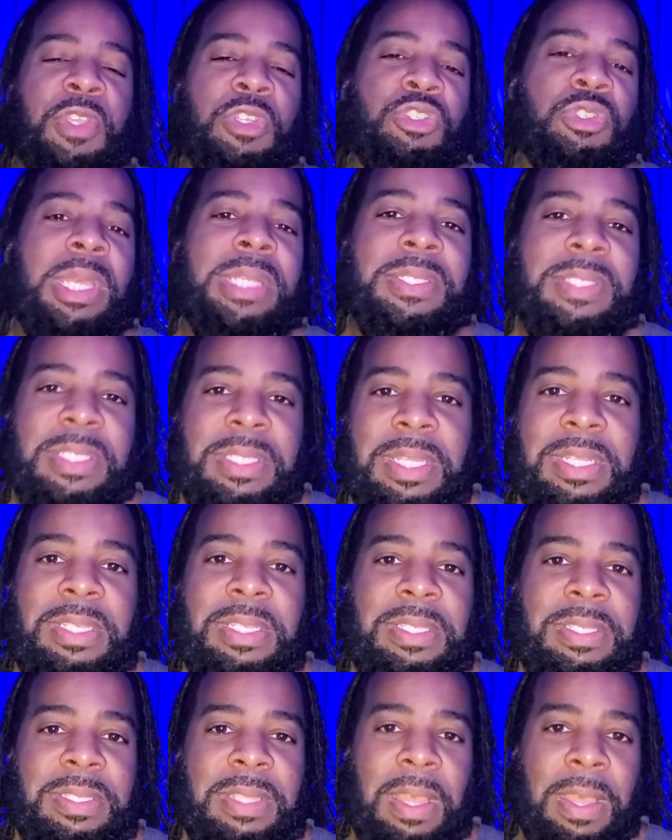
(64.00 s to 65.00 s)
you're trying to
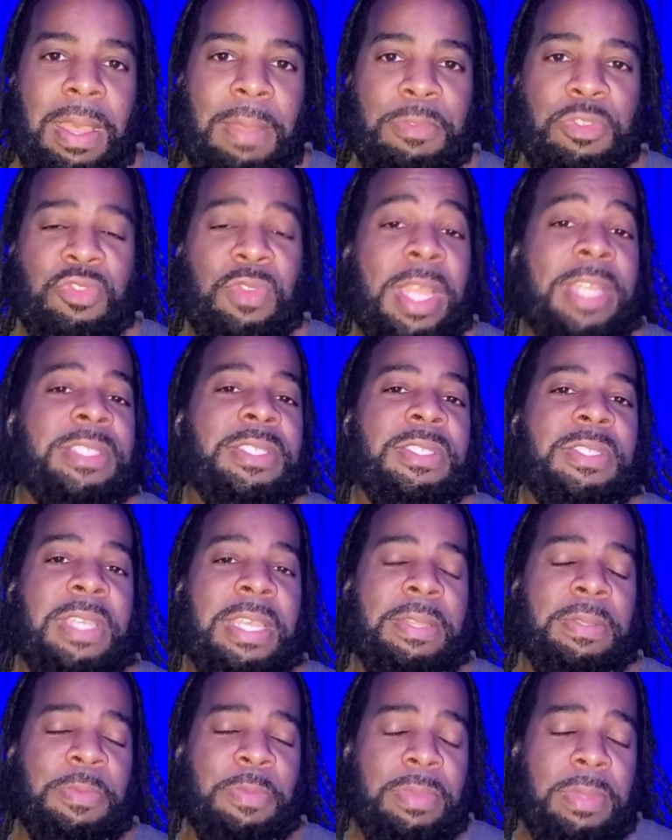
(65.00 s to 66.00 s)
study, trying
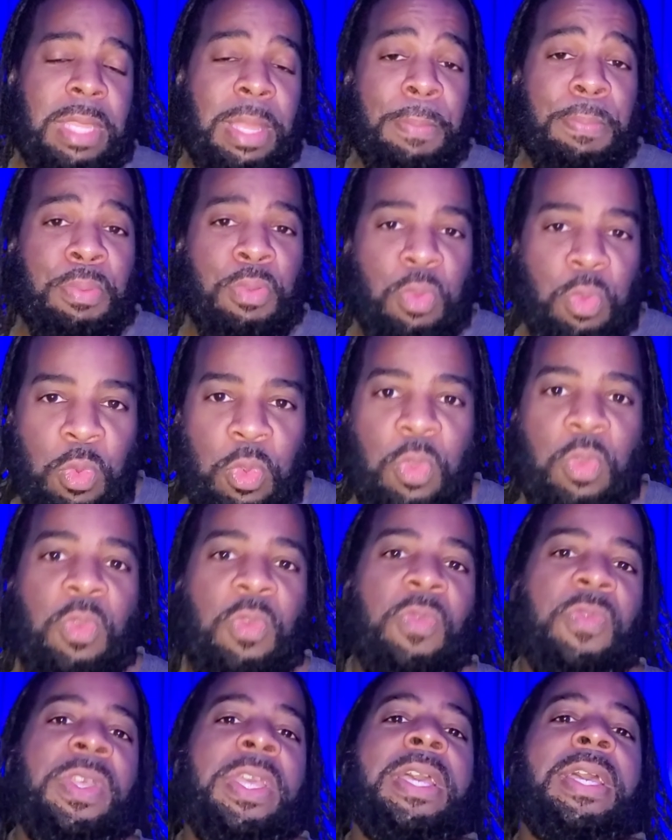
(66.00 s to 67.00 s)
to
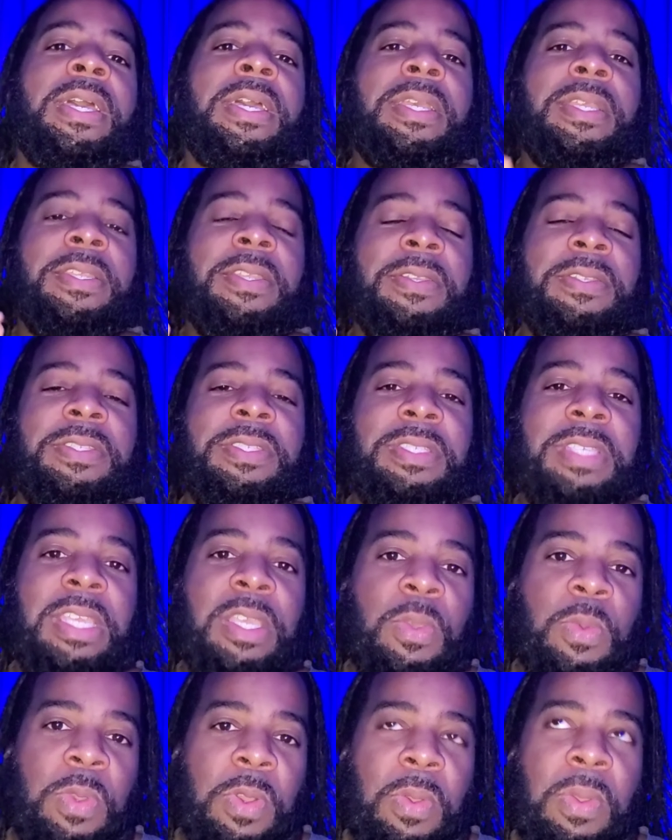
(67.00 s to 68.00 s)
improve your
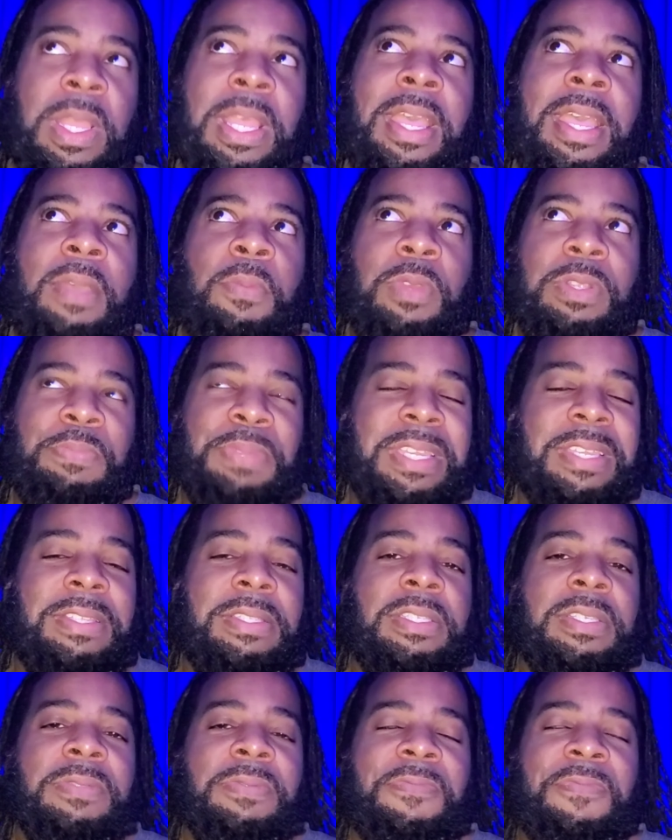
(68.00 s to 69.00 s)
SQL, would be
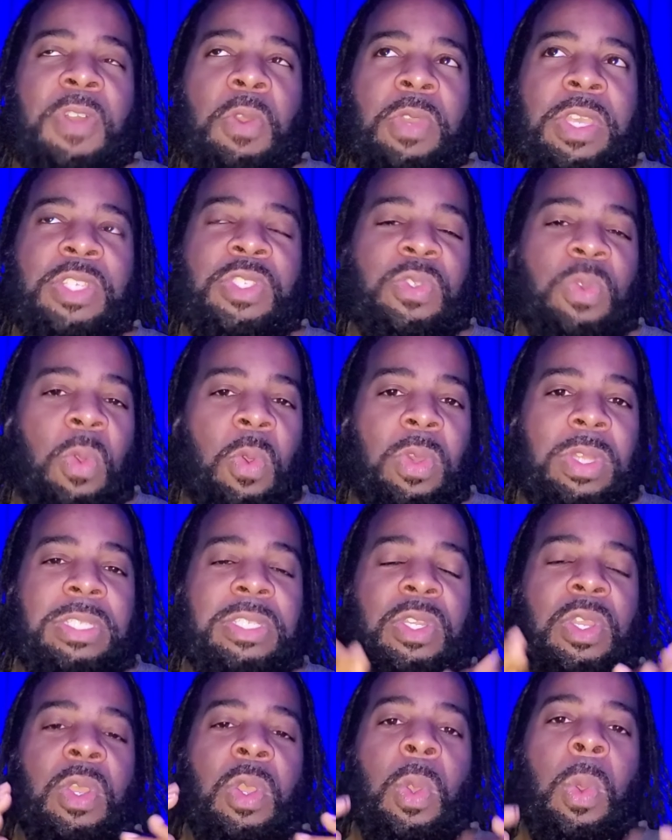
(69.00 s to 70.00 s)
to focus
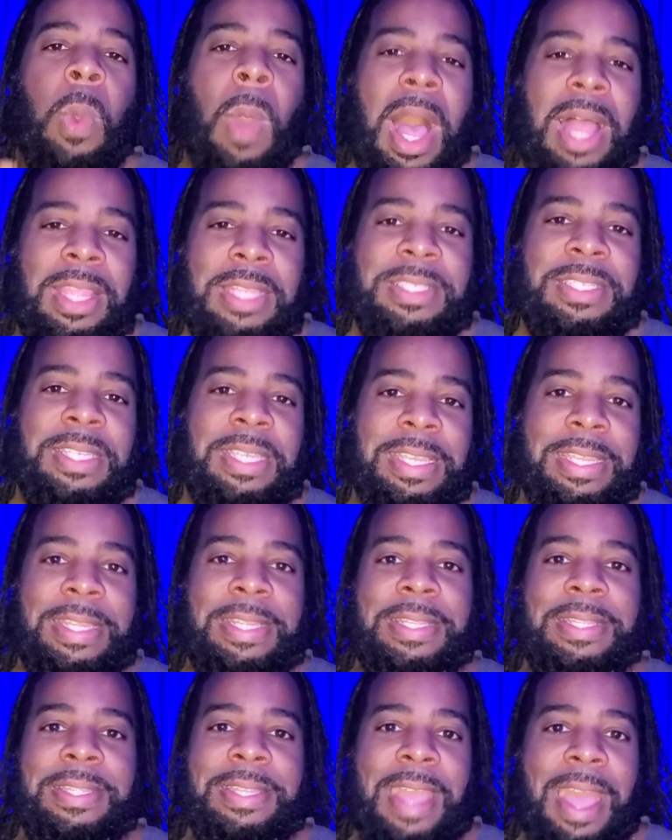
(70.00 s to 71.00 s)
on quality,
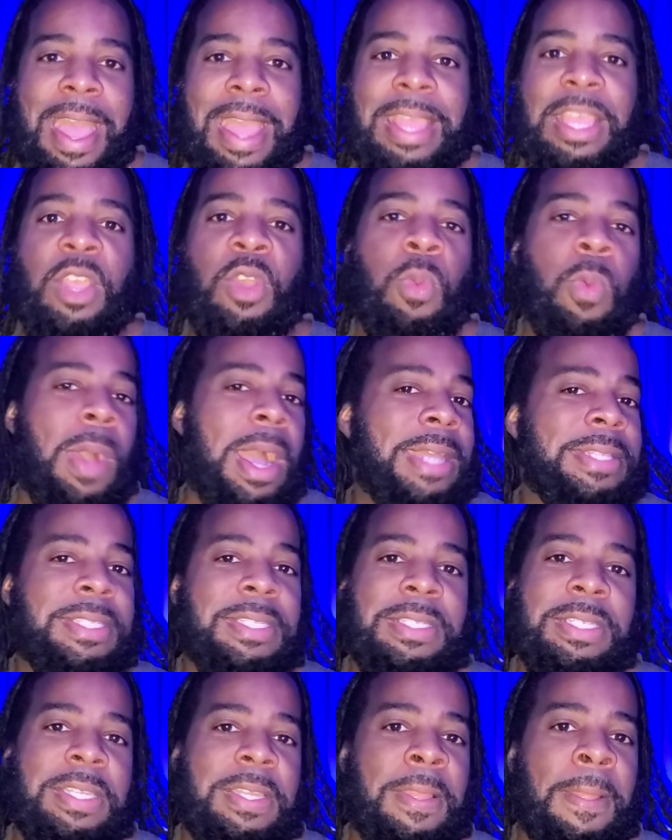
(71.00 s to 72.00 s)
not
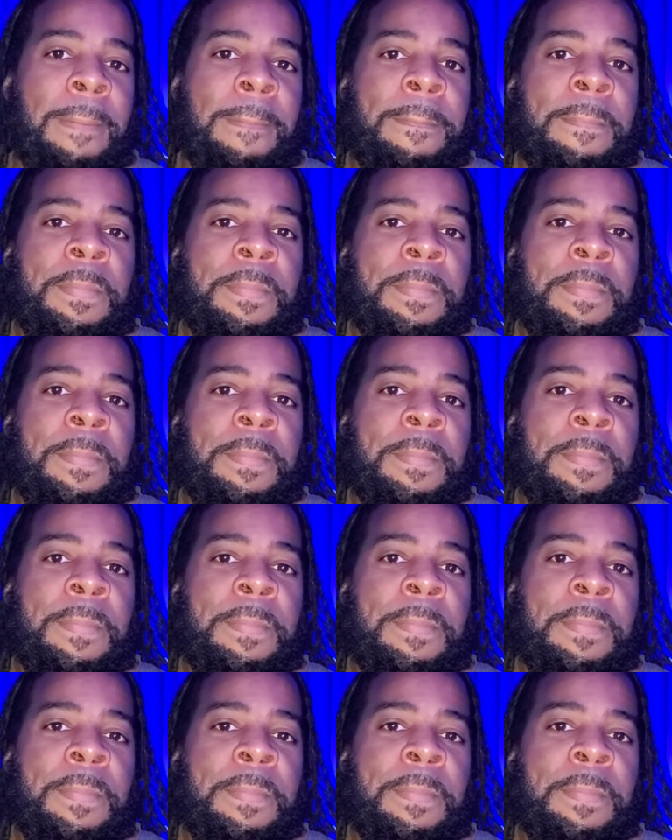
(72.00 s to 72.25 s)
quantity.